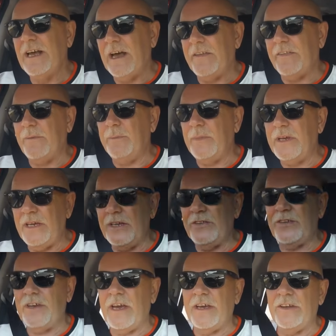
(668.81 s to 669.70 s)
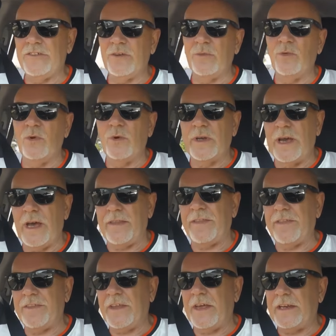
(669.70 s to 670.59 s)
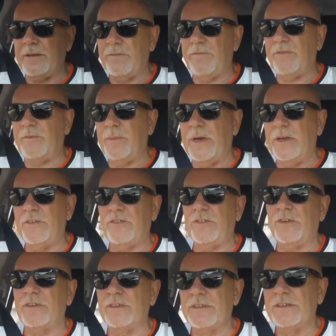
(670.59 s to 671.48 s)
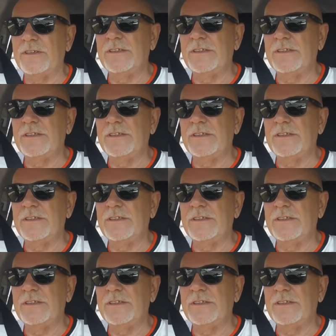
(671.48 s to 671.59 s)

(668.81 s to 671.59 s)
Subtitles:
and the mediator will gather that information,